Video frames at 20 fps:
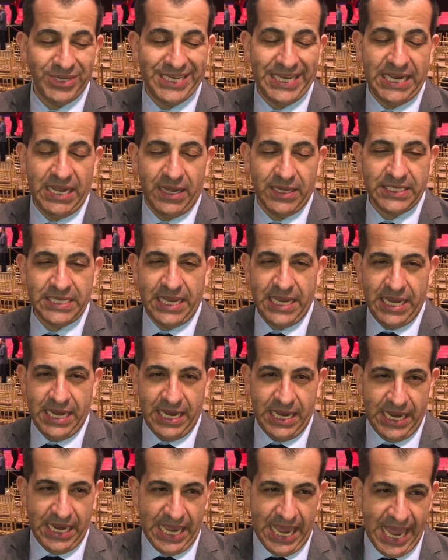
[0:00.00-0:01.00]
Deontay
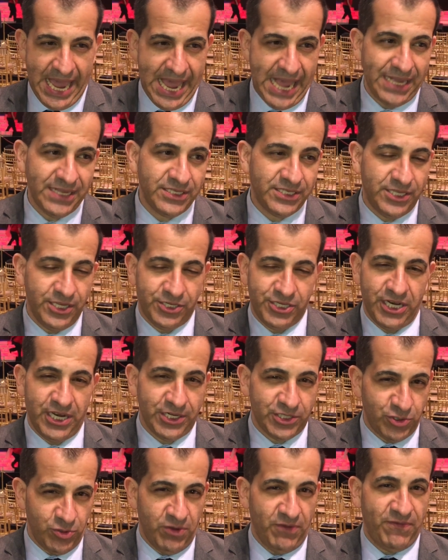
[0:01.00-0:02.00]
has the
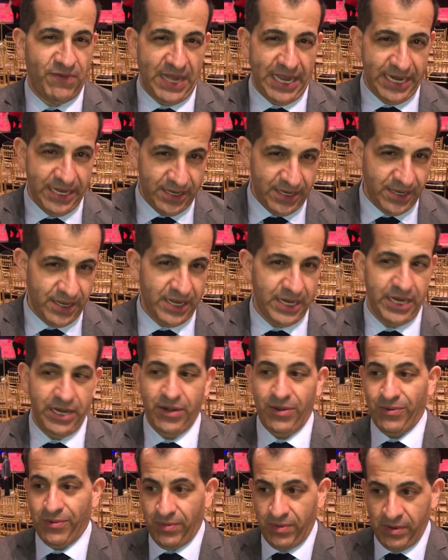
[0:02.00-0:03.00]
Joshua fight,
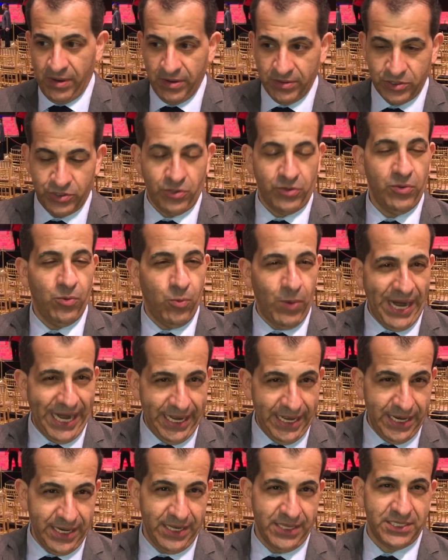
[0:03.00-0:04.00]
sort of
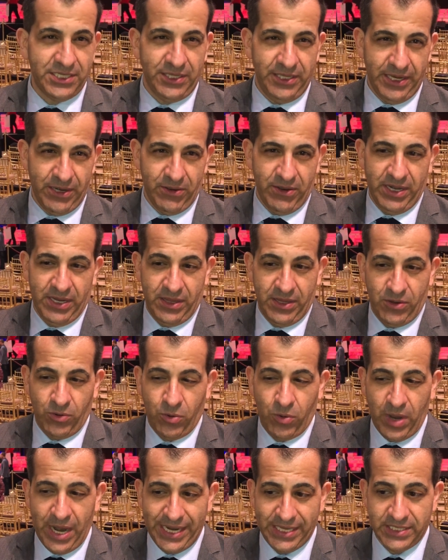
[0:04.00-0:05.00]
waiting. It's lingering on the
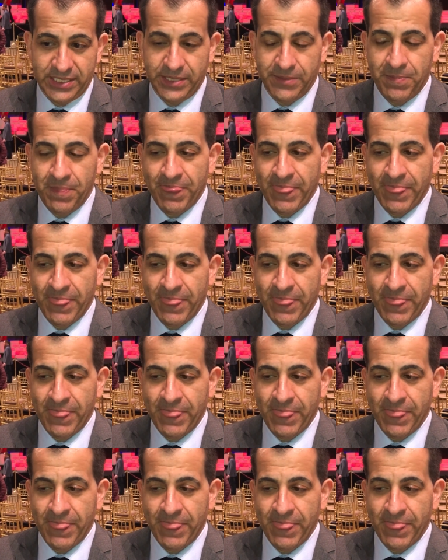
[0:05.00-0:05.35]
horizon.